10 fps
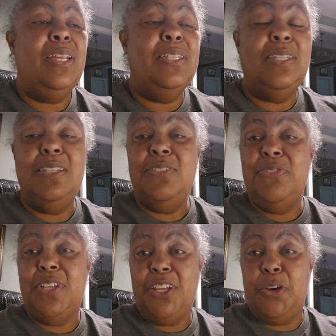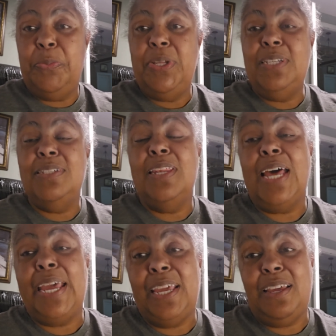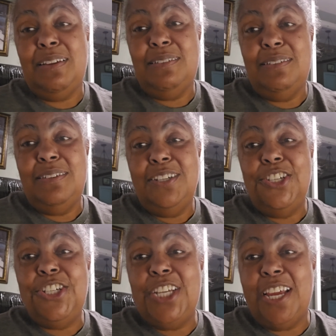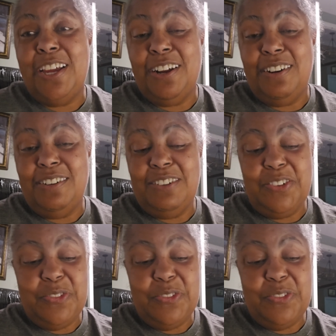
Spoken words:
into this video, please like, share,